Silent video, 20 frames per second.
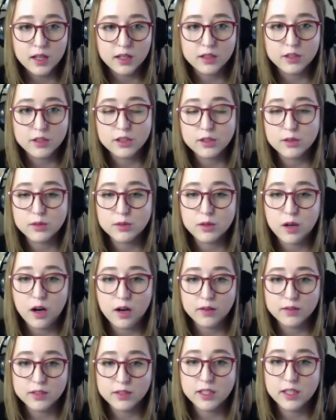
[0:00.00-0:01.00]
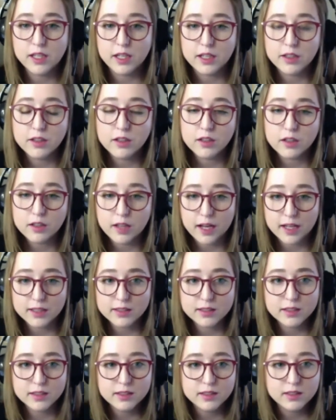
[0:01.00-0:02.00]
Do you often in your
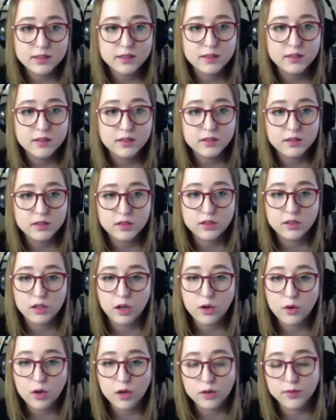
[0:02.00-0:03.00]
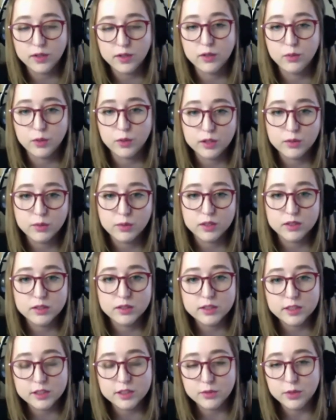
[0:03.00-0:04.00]
classes go over real world
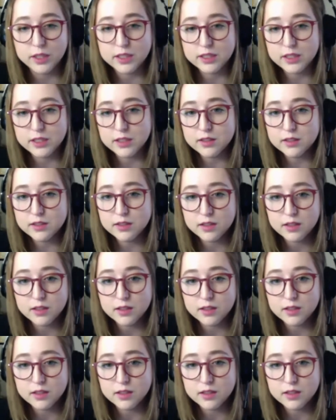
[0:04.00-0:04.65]
situations?